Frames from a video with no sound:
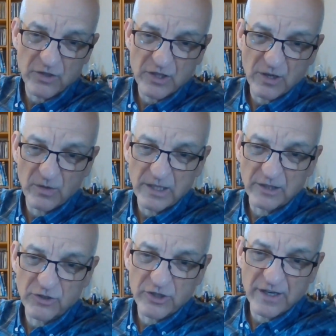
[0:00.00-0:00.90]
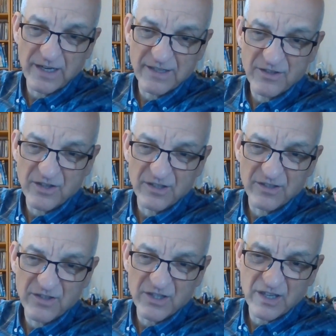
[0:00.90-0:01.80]
so little trains
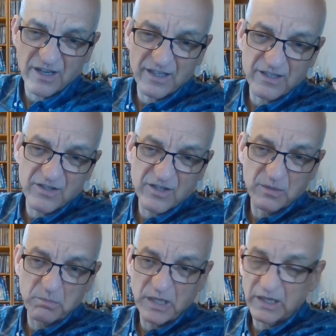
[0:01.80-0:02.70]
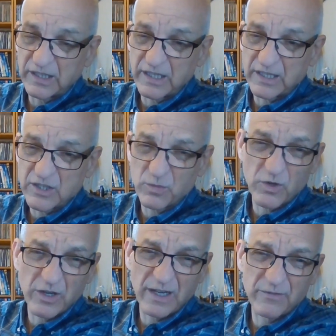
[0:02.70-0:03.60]
and signs and buildings and
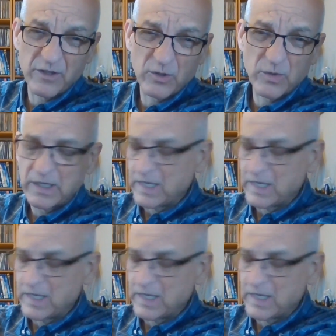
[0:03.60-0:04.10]
what have you.